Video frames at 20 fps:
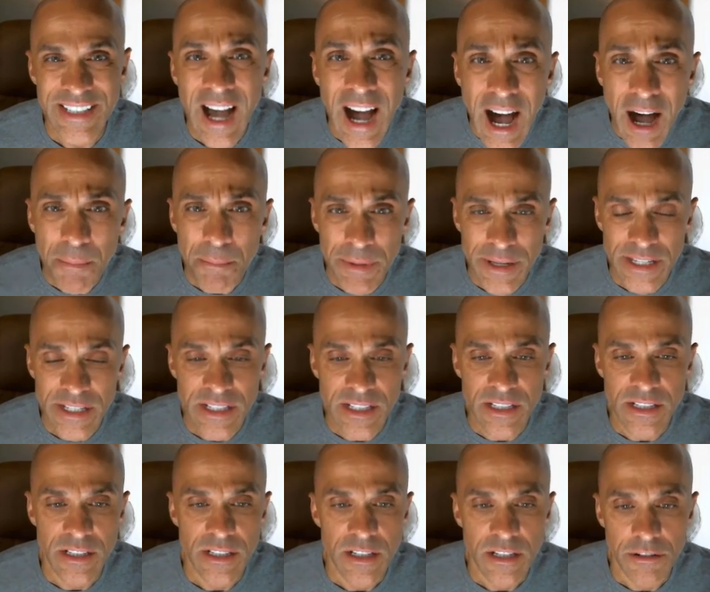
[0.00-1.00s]
topic
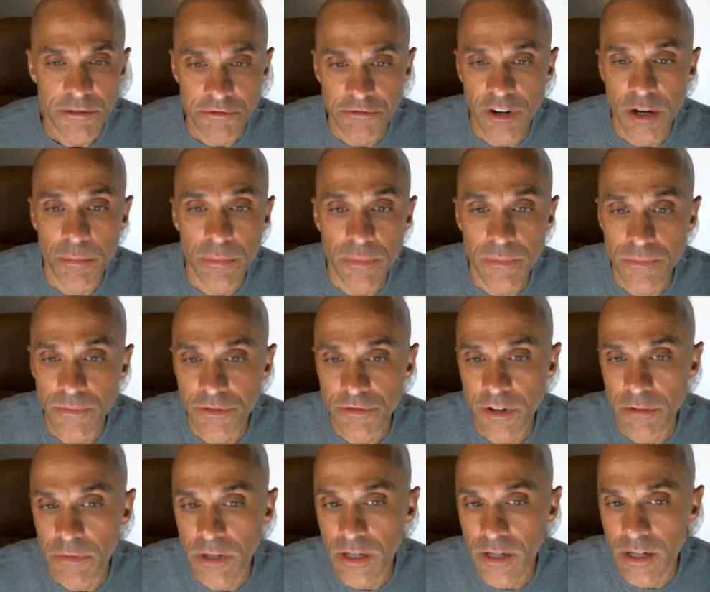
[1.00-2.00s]
from
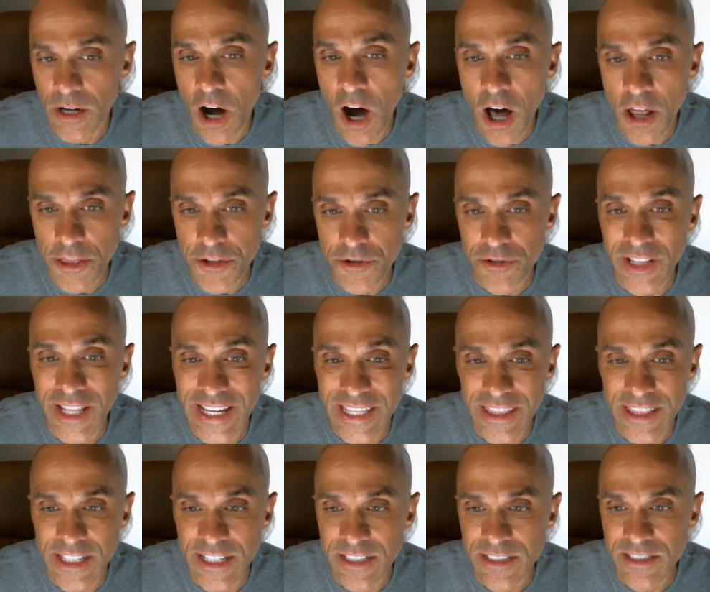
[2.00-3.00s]
an author like
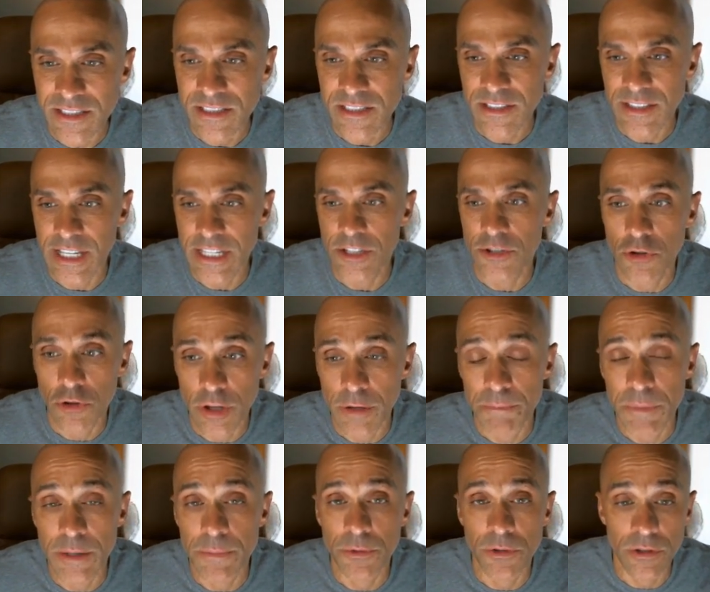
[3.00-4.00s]
this, that that
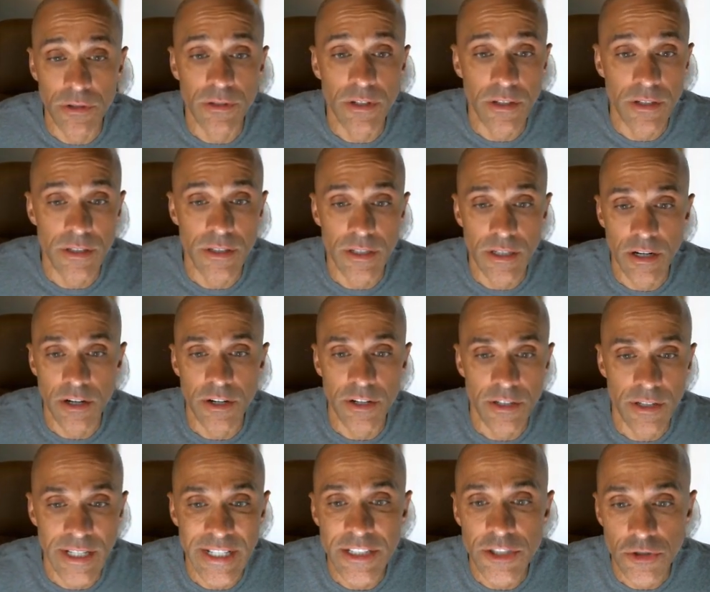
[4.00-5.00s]
people
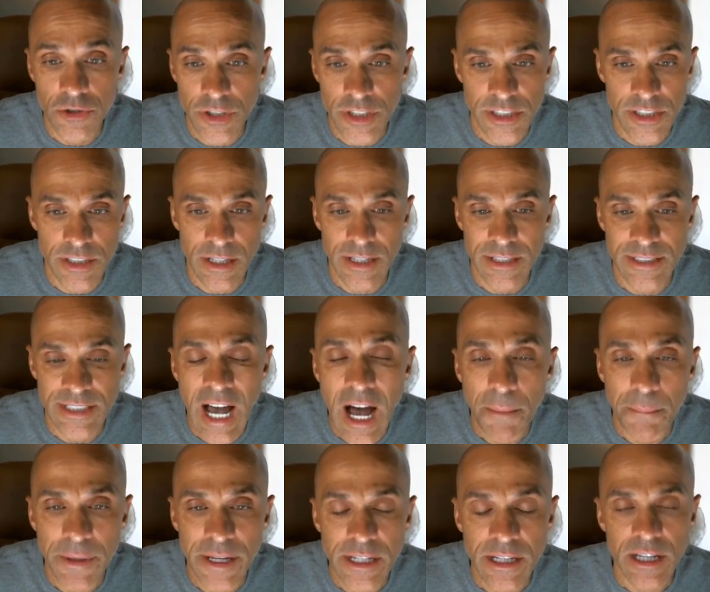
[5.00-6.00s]
are into this
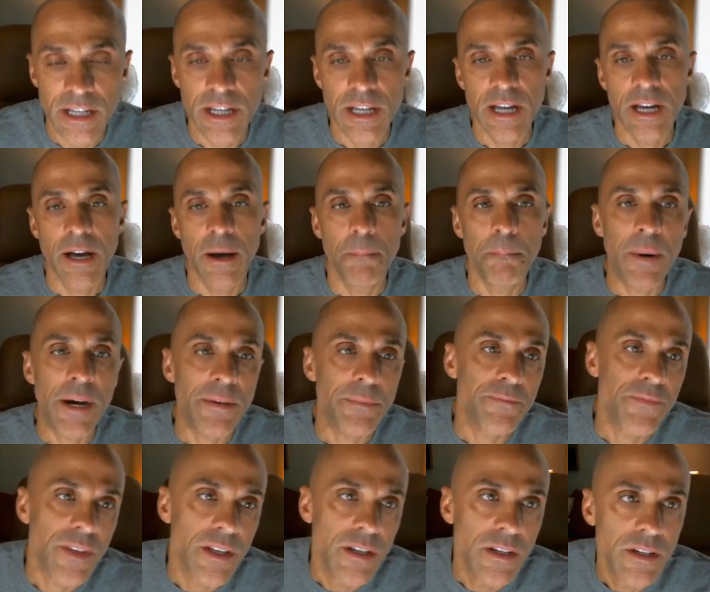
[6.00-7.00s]
topic. But
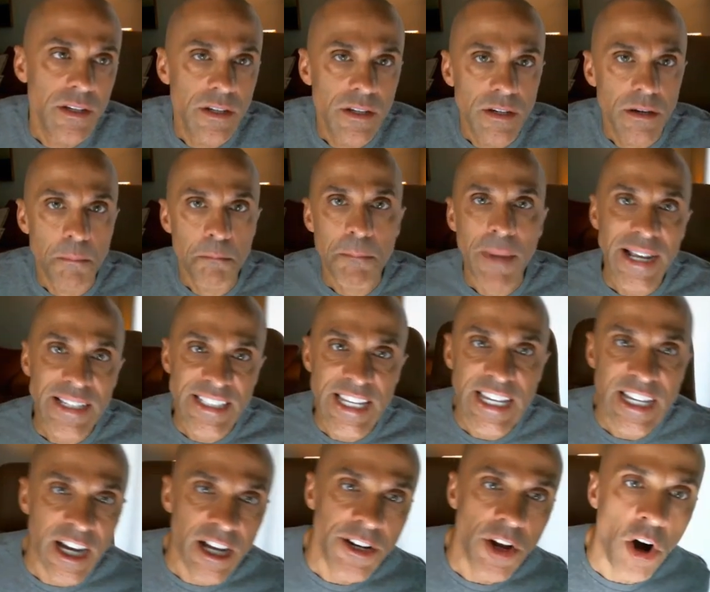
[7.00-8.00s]
my
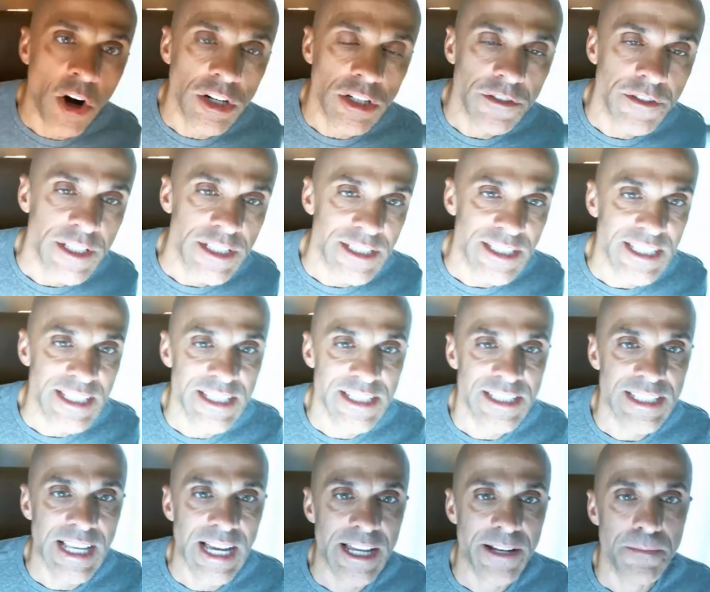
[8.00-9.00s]
take on all of this is
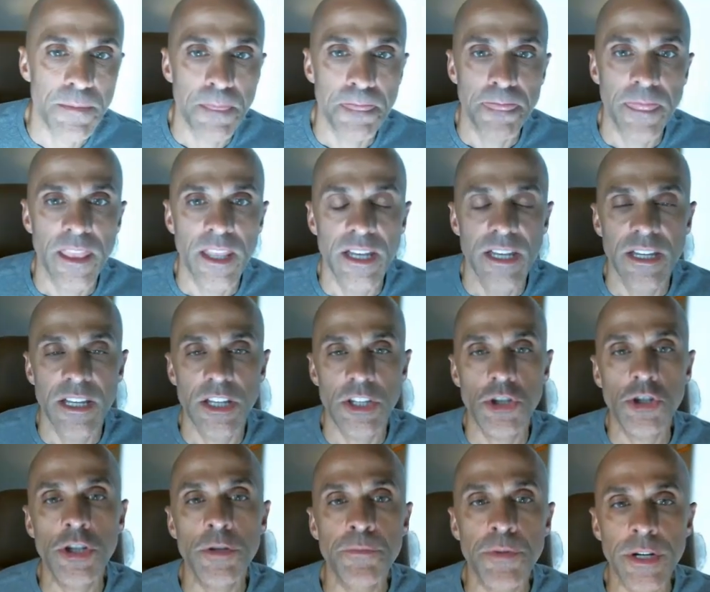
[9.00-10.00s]
that
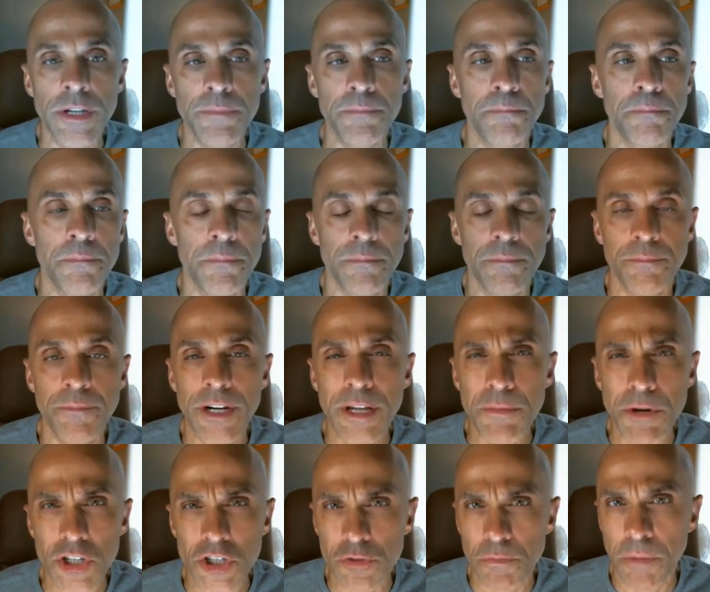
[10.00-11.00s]
you could pretty
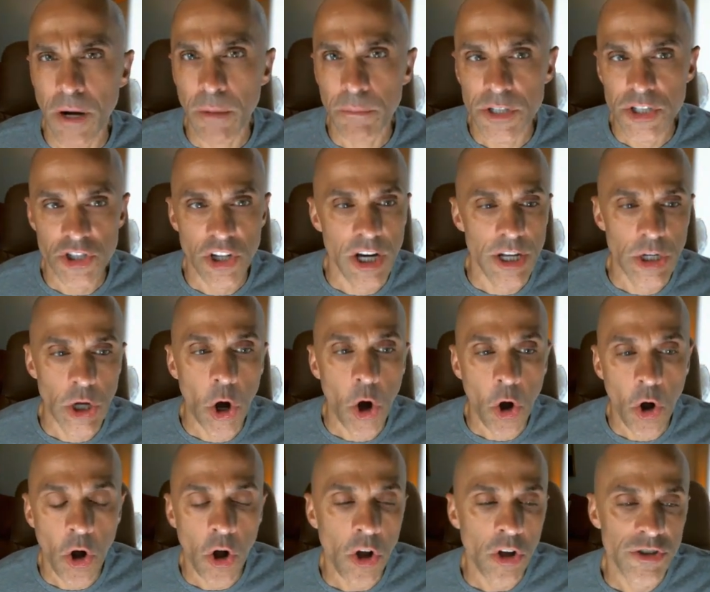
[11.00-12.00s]
much publish on
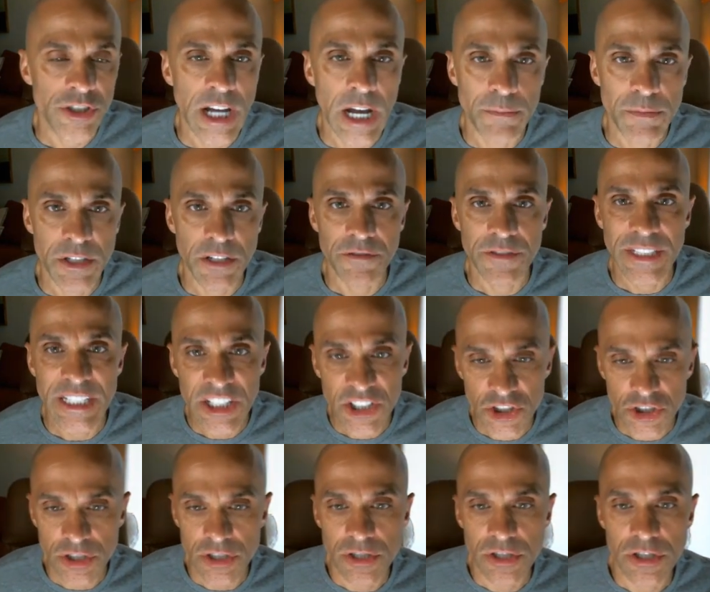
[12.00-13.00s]
all types of
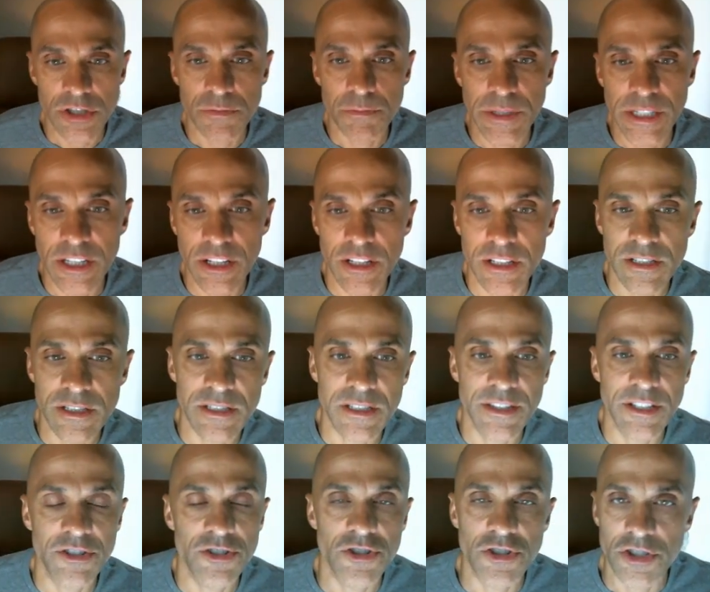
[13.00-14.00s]
niches, because
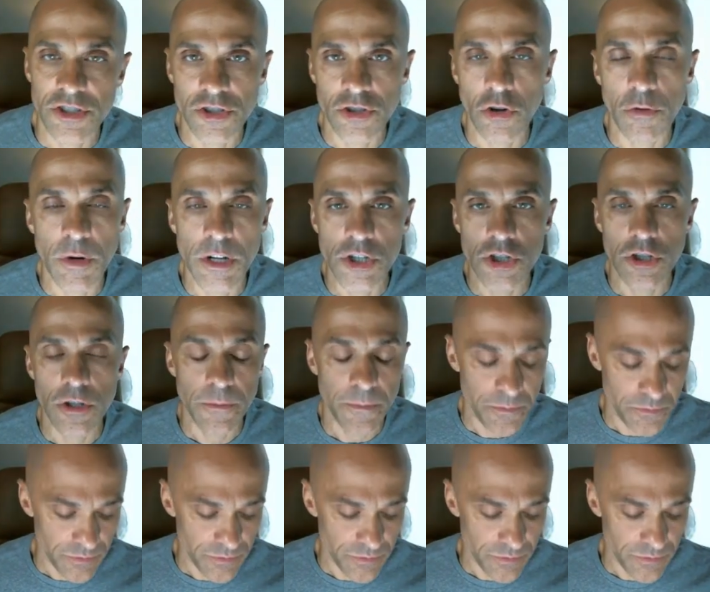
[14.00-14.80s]
there's just so much